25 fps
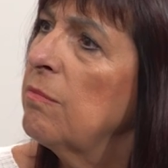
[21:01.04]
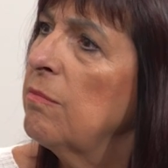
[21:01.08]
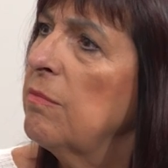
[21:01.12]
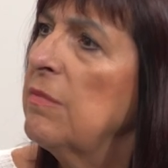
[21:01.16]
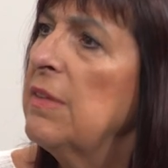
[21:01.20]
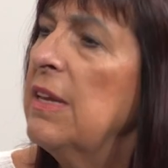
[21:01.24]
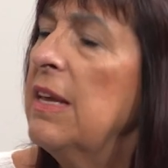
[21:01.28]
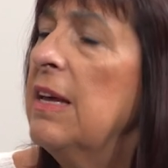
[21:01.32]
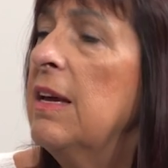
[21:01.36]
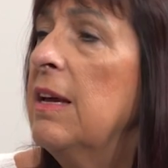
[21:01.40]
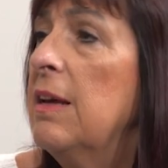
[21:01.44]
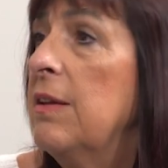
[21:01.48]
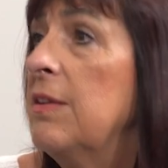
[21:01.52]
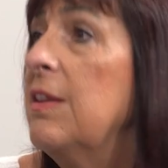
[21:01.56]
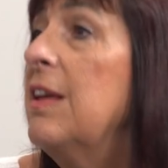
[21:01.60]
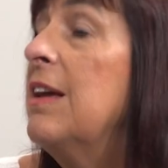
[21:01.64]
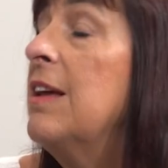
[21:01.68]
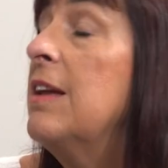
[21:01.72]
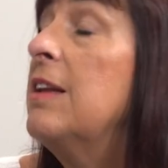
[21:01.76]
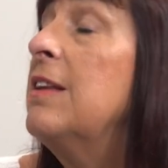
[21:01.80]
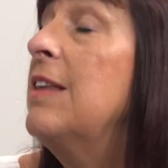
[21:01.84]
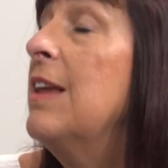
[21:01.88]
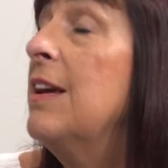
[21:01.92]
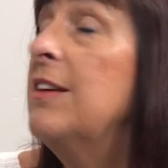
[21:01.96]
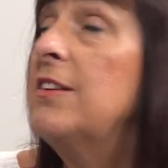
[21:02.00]
So and
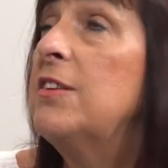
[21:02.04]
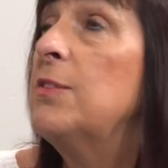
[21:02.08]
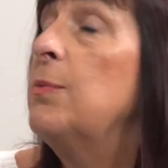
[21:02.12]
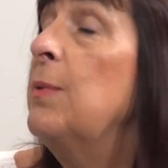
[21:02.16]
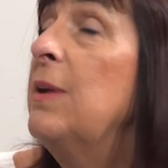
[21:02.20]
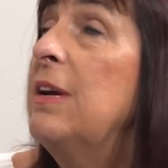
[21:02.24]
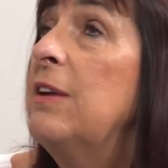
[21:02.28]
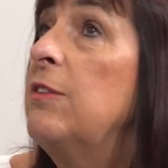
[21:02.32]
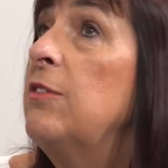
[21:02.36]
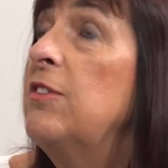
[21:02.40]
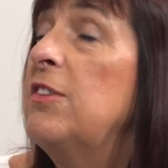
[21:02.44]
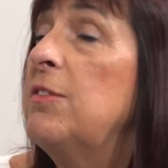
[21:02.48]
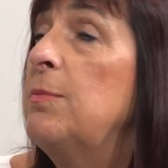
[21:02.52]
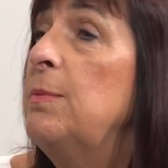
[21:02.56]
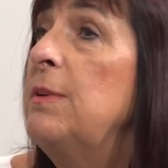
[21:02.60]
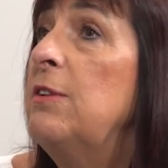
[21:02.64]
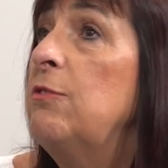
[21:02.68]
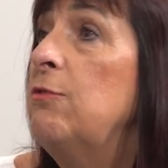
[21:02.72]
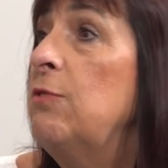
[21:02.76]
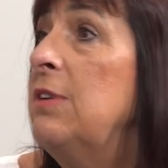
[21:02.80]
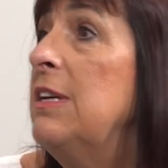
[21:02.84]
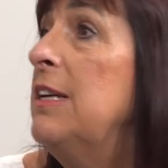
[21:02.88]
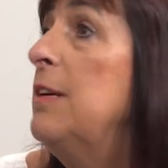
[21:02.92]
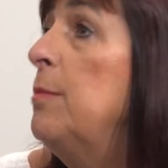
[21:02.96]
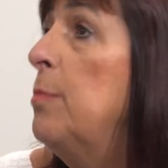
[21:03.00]
that's where it's
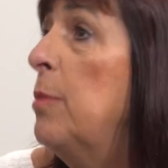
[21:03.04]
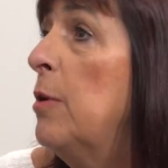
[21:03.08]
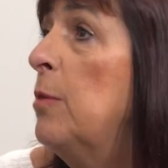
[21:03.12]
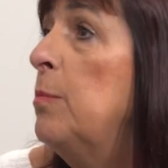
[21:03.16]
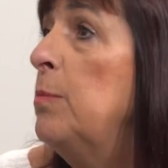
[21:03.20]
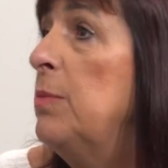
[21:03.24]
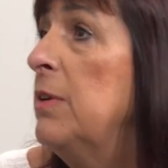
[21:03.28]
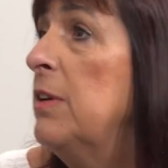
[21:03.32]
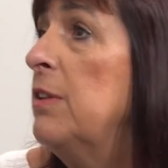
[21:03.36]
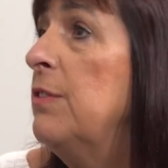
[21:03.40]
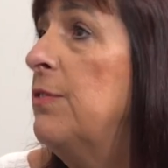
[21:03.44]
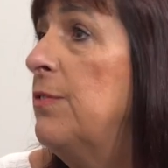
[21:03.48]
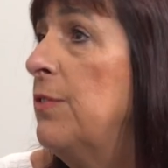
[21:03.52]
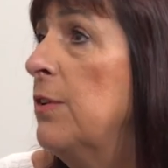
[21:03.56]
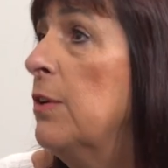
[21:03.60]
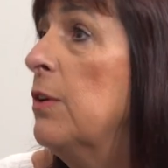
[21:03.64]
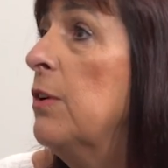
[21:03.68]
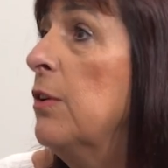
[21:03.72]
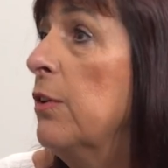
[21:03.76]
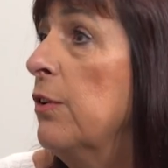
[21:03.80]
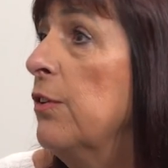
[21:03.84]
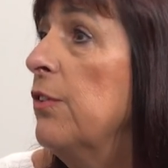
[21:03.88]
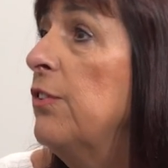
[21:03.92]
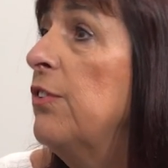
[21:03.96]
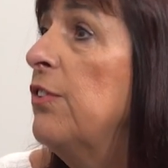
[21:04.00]
been really popular for
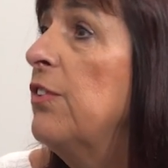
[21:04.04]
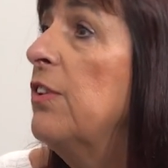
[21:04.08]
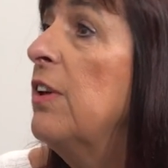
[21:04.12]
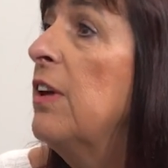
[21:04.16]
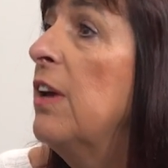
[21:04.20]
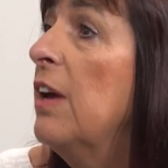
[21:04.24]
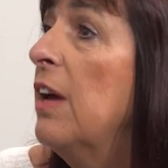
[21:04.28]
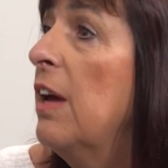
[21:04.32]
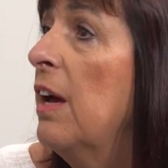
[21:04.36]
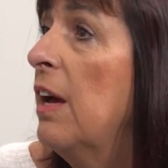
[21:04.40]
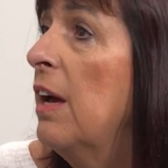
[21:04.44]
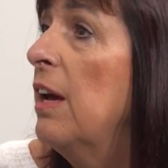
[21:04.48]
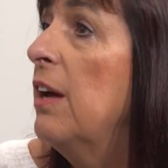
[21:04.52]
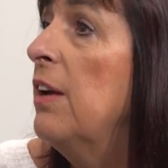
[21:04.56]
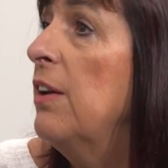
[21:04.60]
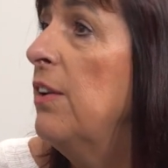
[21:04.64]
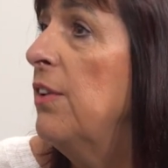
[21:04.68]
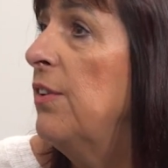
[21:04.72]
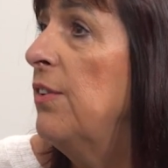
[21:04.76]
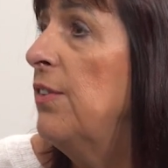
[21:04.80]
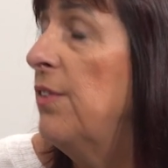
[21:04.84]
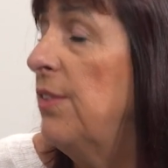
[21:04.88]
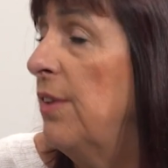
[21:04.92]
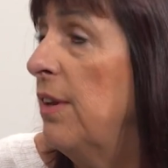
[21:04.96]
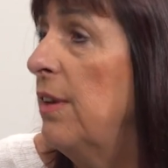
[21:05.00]
us. Yeah,
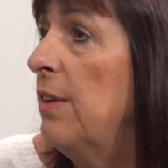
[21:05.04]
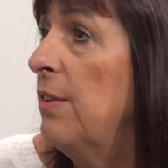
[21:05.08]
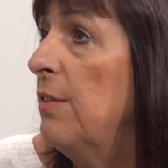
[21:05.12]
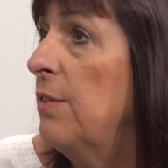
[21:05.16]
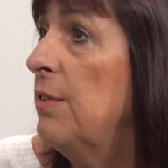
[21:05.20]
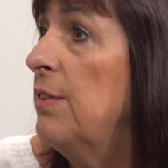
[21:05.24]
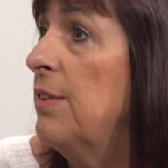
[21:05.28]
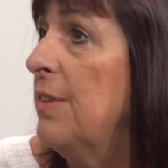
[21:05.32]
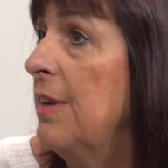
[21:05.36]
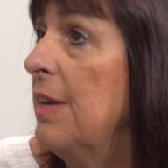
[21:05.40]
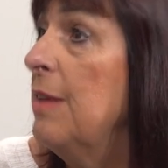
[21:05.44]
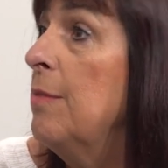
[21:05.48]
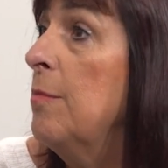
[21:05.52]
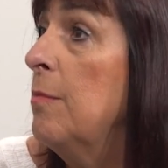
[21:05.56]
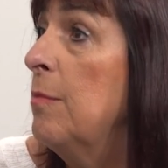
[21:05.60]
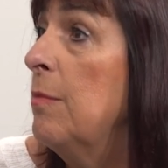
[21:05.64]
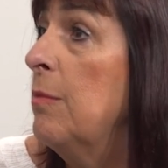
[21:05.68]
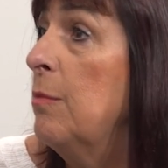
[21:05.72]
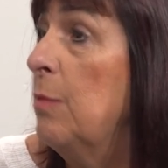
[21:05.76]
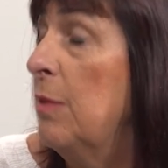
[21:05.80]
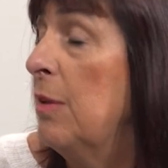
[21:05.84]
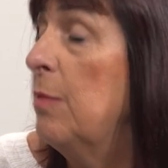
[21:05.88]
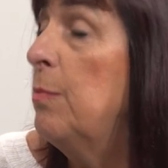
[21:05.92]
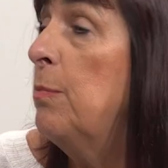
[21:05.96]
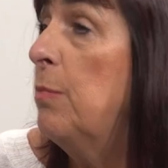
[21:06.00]
is in
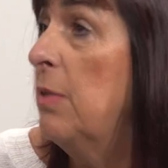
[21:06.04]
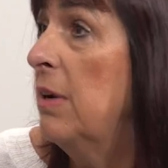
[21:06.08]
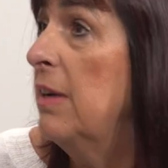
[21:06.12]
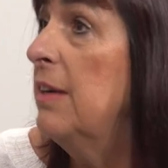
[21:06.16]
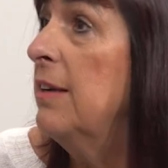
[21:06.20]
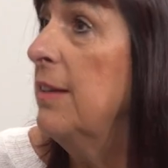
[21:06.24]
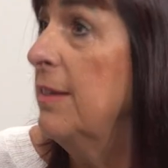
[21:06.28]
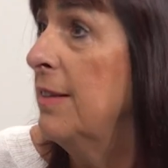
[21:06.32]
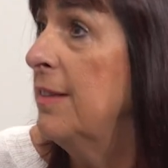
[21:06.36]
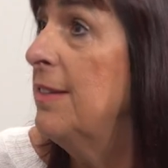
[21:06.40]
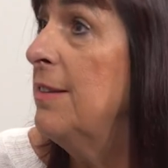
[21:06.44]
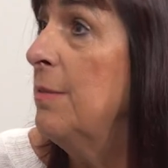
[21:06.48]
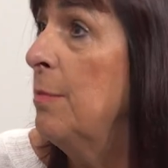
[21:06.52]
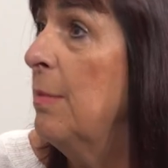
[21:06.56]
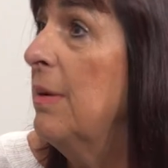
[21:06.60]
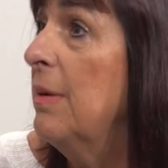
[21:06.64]
with pregnancy